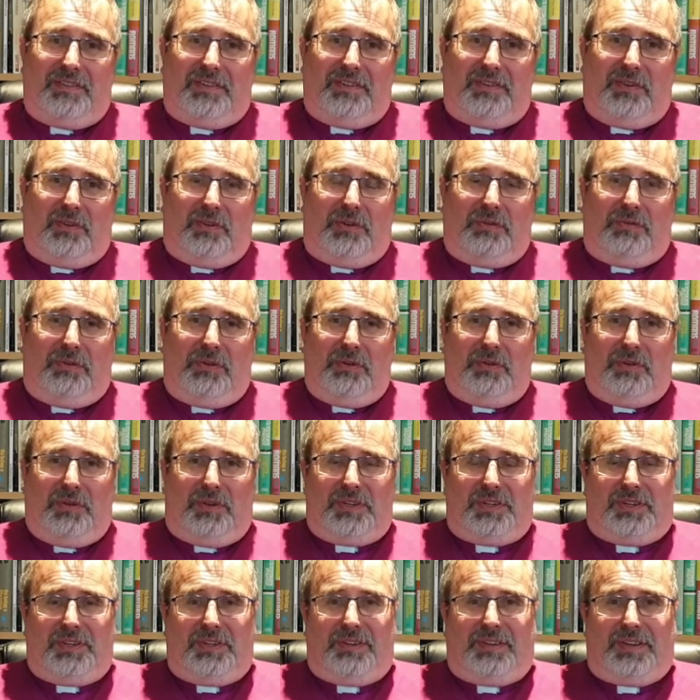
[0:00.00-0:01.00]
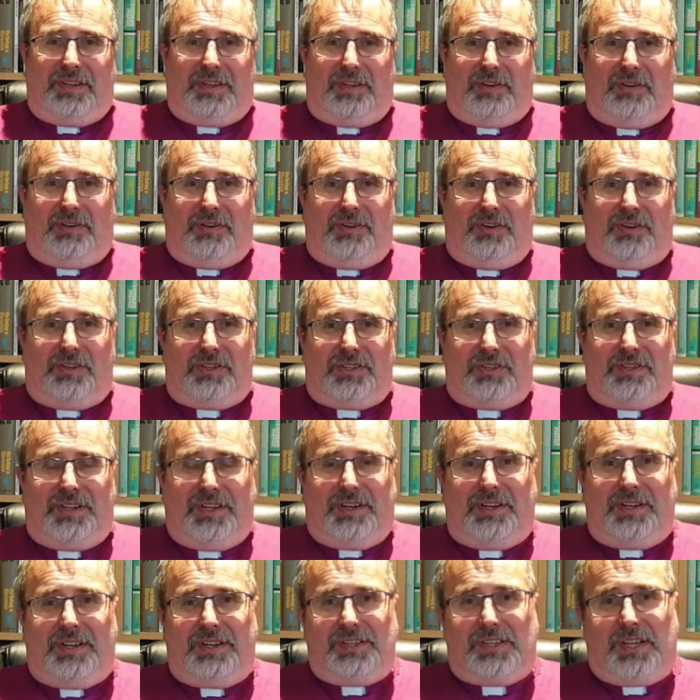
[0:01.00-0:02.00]
all of you look at it and think, oh gosh, there
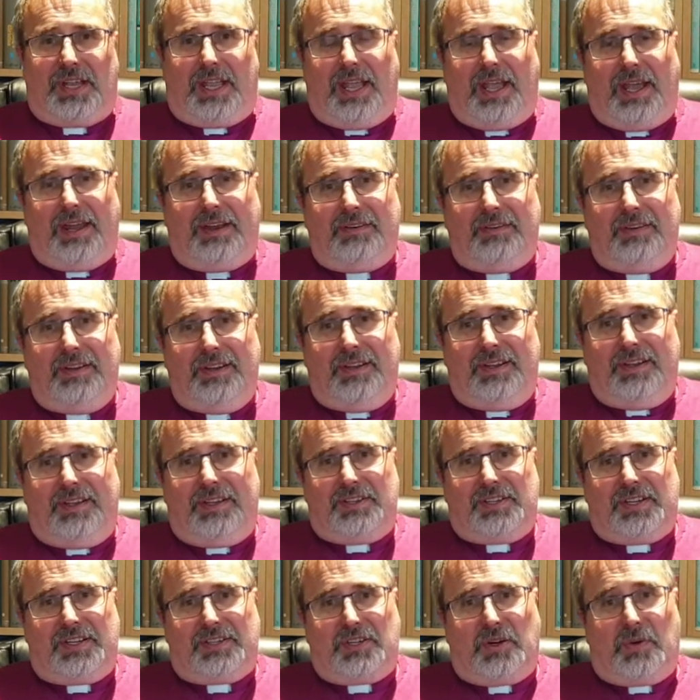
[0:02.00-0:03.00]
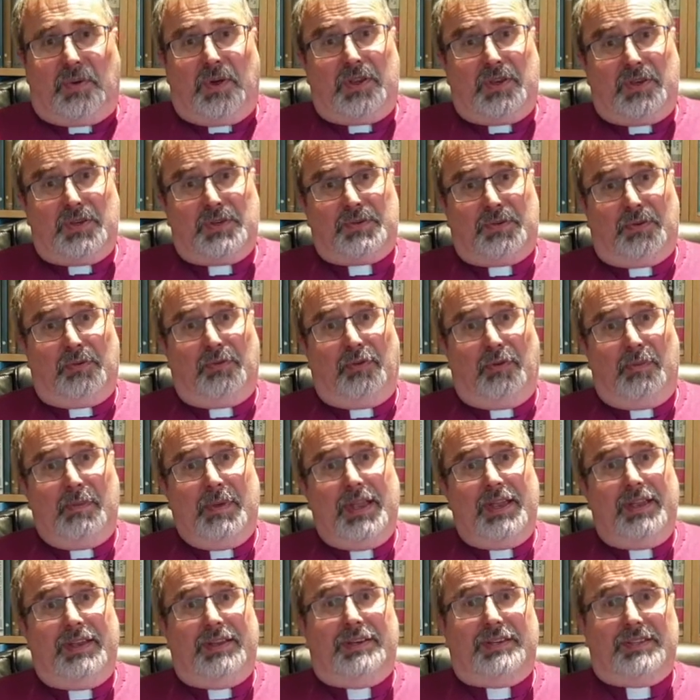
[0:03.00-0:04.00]
he is again, it's actually quite useful for
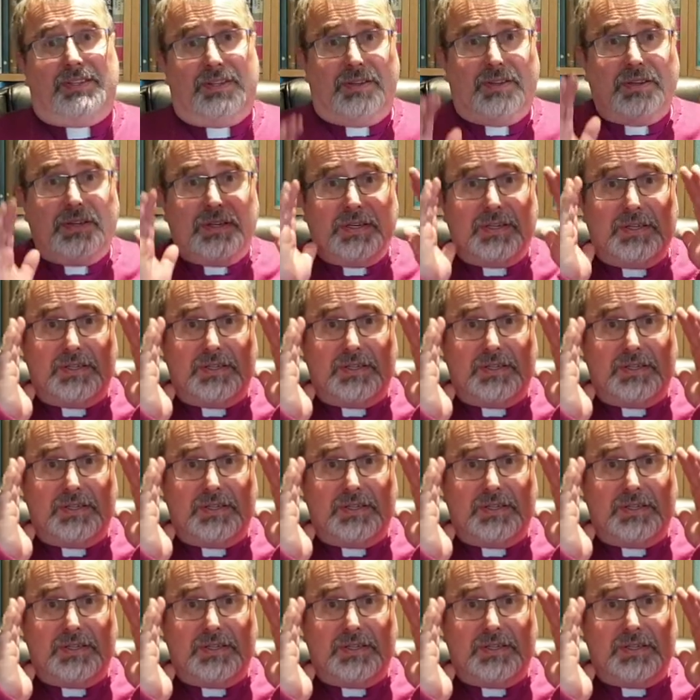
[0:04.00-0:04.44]
me to